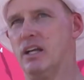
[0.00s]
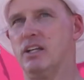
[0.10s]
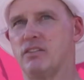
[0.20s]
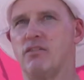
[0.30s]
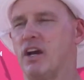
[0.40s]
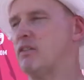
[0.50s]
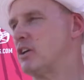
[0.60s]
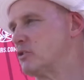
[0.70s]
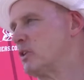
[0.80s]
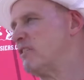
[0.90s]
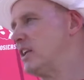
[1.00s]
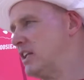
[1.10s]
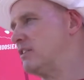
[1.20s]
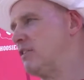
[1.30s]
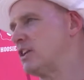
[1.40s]
He's a very, very driven
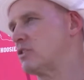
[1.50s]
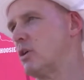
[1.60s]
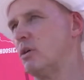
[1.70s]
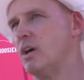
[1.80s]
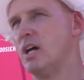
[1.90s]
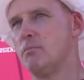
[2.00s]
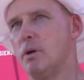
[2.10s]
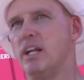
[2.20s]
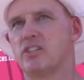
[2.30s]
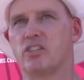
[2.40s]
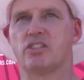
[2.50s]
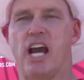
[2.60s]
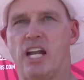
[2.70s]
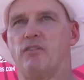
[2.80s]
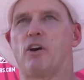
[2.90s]
individual, but it's just
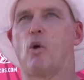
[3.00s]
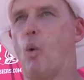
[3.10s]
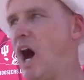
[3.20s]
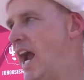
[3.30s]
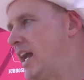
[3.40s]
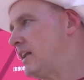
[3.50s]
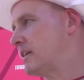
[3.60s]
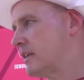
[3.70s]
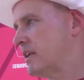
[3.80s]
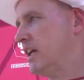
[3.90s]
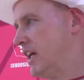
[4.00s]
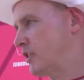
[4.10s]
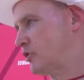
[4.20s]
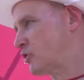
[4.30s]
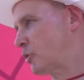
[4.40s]
kind of a quiet
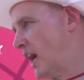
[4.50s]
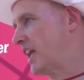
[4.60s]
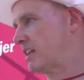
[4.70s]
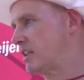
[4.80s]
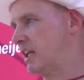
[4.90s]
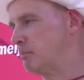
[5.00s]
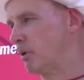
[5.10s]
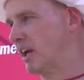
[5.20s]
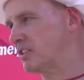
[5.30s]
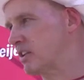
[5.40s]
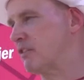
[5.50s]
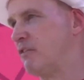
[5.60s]
inner strength that he brings to the